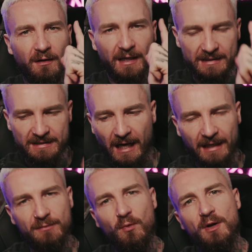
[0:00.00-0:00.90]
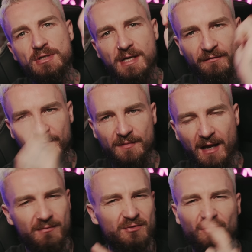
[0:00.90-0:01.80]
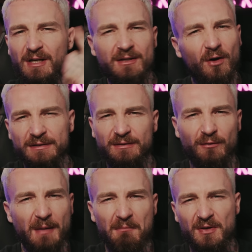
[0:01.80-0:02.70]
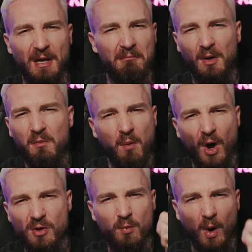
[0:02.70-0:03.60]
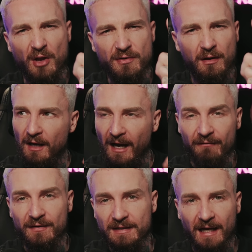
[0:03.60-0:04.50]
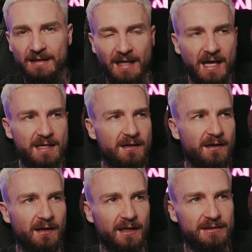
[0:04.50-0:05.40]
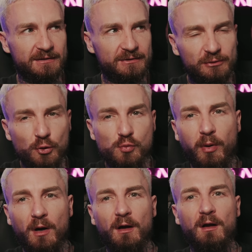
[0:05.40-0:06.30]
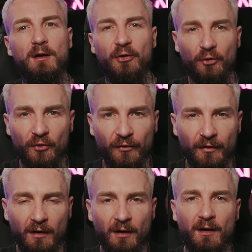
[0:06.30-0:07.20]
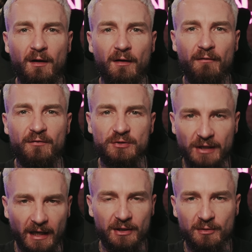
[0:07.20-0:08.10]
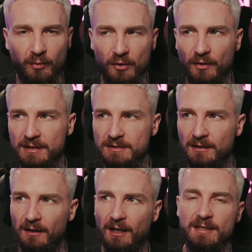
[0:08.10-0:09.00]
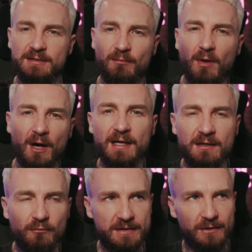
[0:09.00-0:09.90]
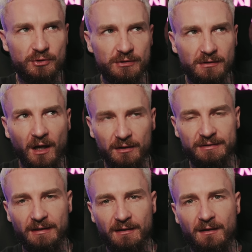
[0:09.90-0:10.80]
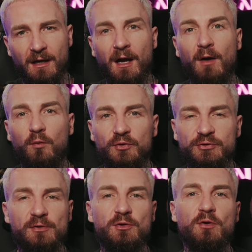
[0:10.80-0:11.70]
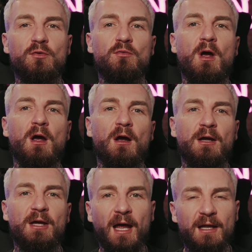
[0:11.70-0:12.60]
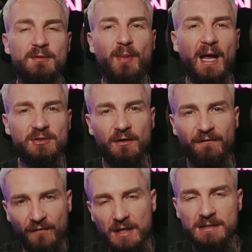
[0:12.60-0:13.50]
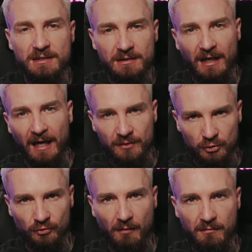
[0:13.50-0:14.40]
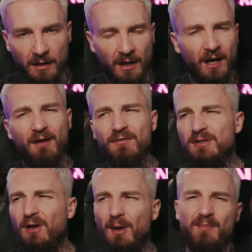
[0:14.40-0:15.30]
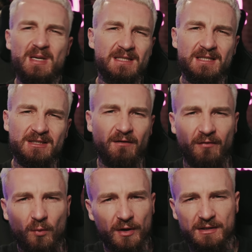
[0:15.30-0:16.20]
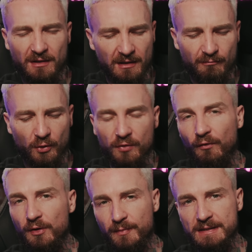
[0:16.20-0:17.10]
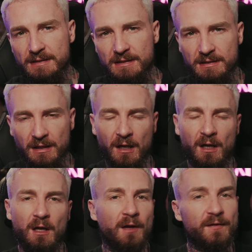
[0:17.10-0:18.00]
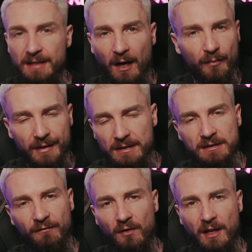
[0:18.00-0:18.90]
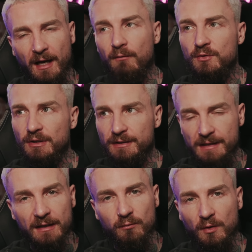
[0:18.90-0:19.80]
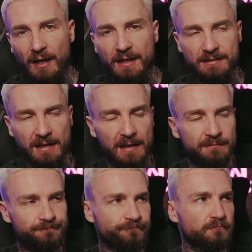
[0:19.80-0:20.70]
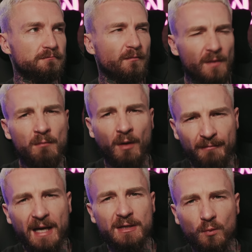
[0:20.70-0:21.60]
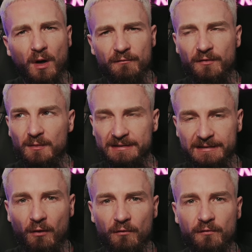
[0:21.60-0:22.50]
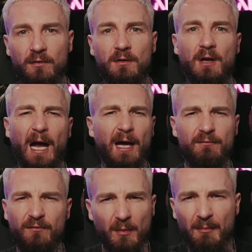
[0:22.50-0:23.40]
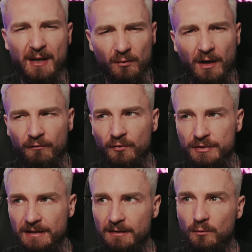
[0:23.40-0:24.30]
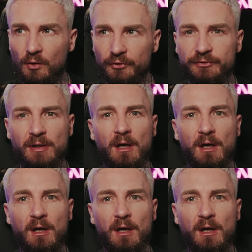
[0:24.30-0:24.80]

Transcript: exactly 1 year from them, it's really nice to remember number 1-1. Having that date is super good for checking your progress. Okay, so my resolution last year was to get better feet at the drum. Other than like business stuff, I wanted to improve on the business, the downbeat, stuff like that, which I did. We'll get into that. My main one for myself and for my mental health, honestly, was